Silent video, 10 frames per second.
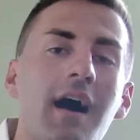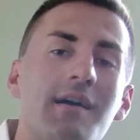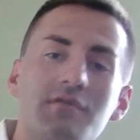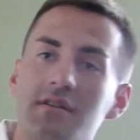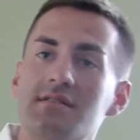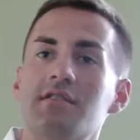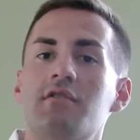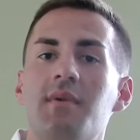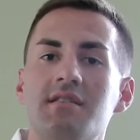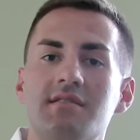I would
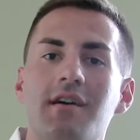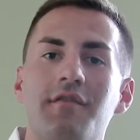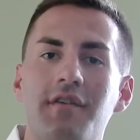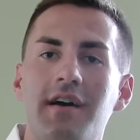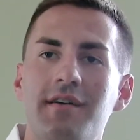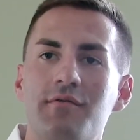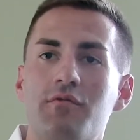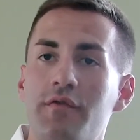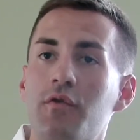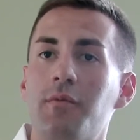consider myself a
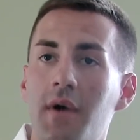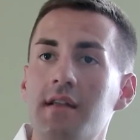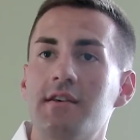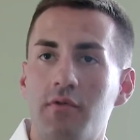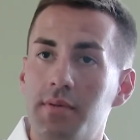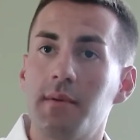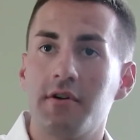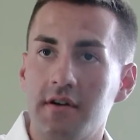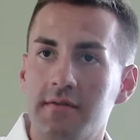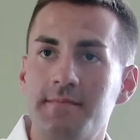reform minded
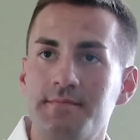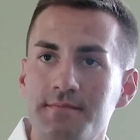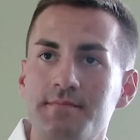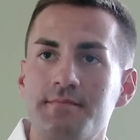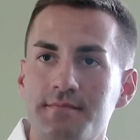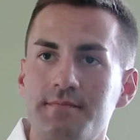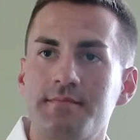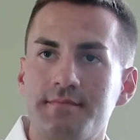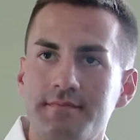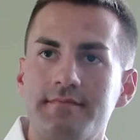Republican.
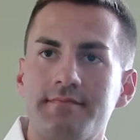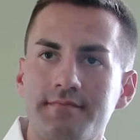Politics is not a